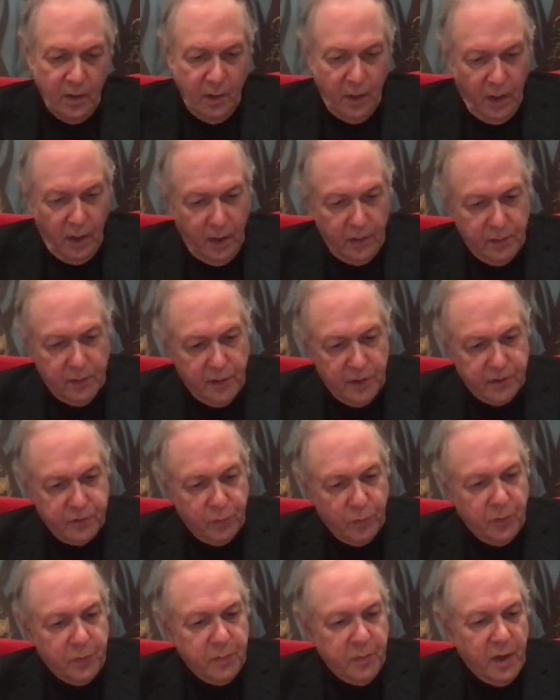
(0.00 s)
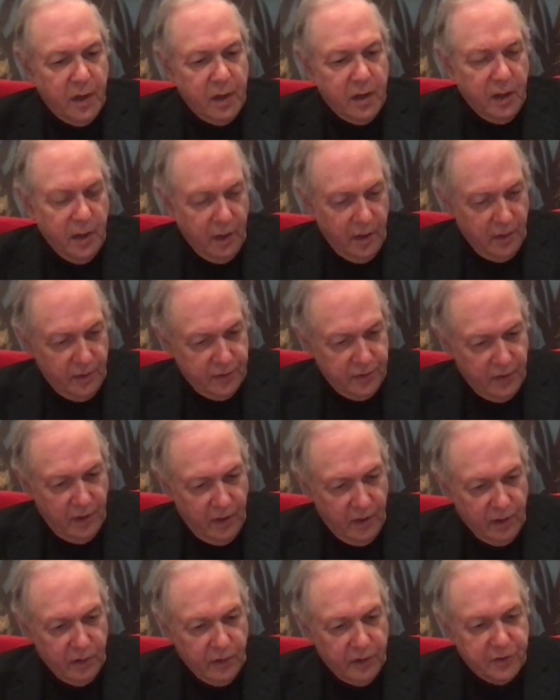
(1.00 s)
And this would be his
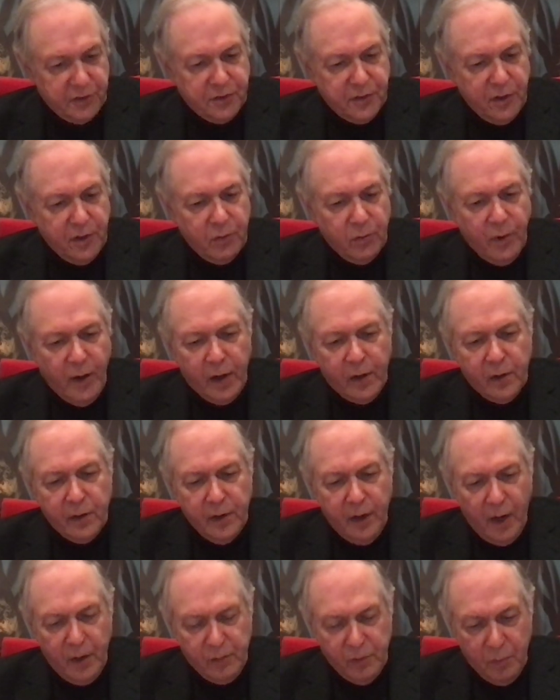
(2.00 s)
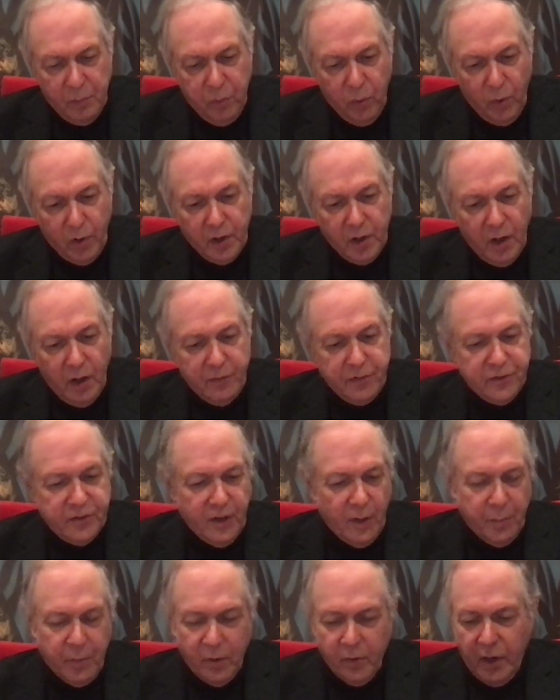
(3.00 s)
enlisted record and report of
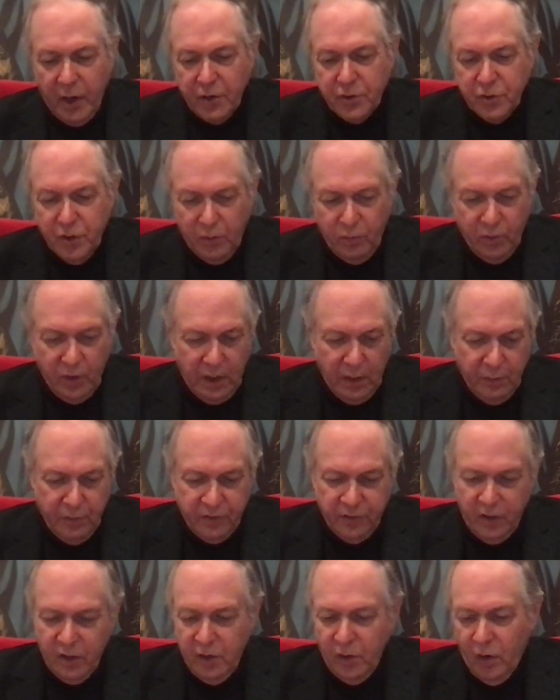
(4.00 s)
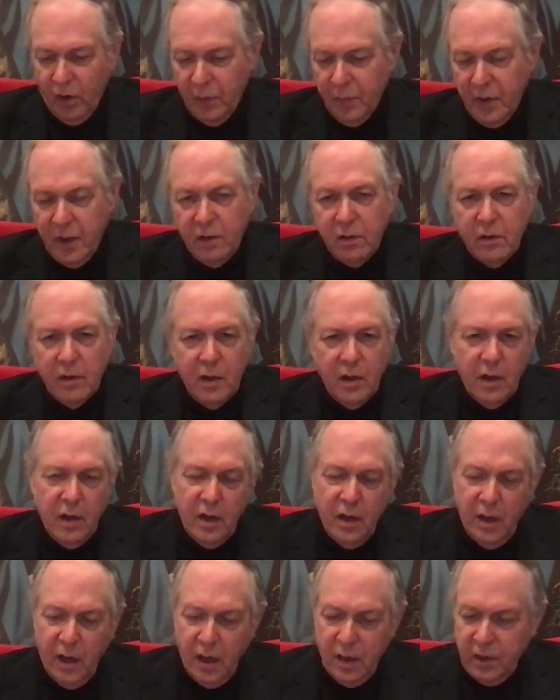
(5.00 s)
separation when he was in the Army.
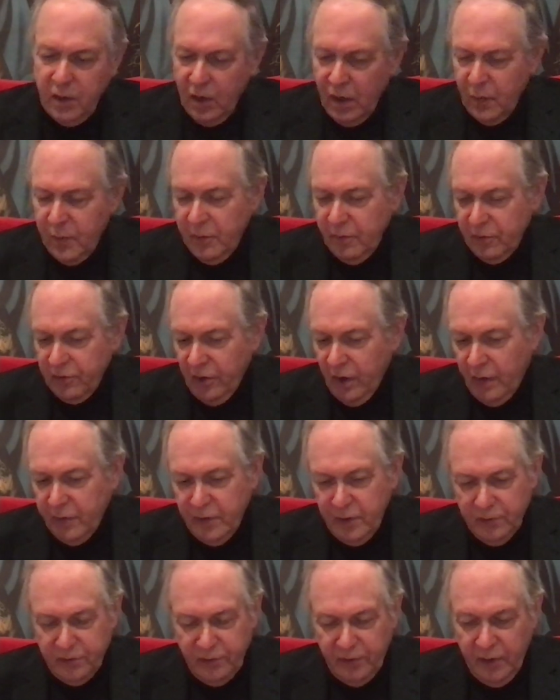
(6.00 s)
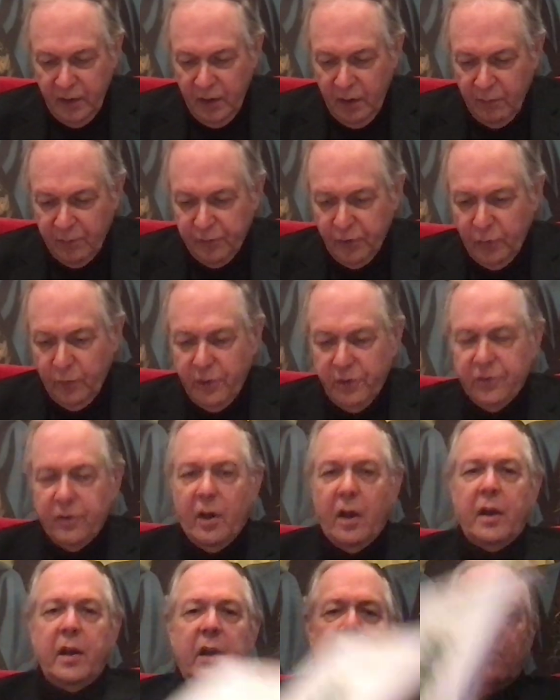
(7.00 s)
And the Army was obviously an influence
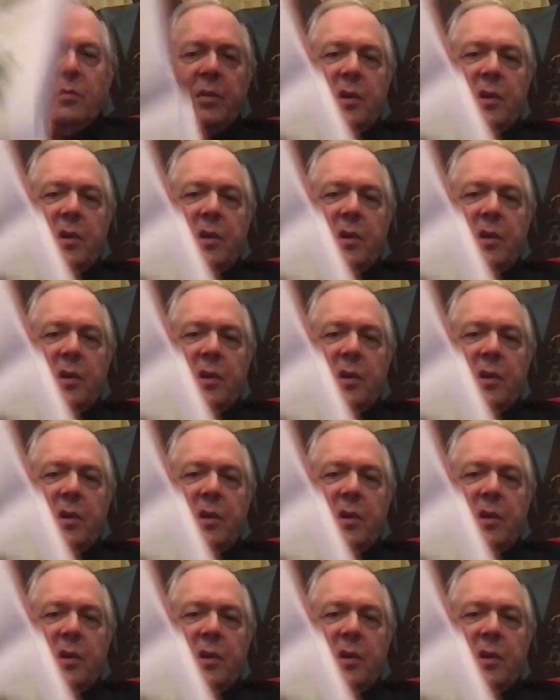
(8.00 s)
on him